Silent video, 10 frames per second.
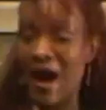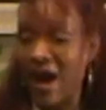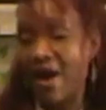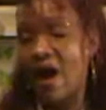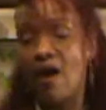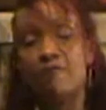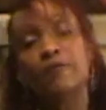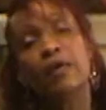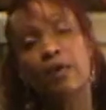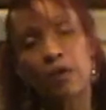I have
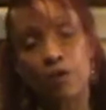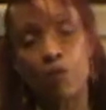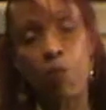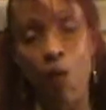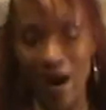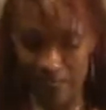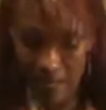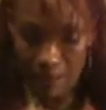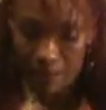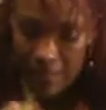here white
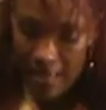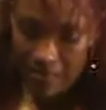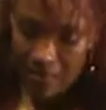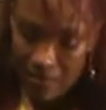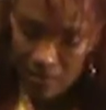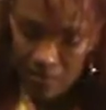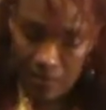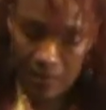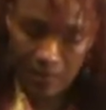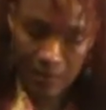and black sesame
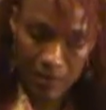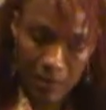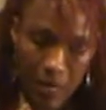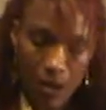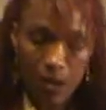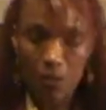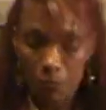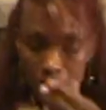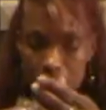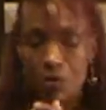seeds.
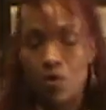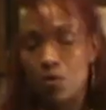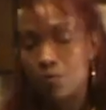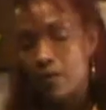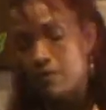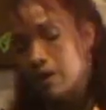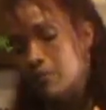Oops, oh my.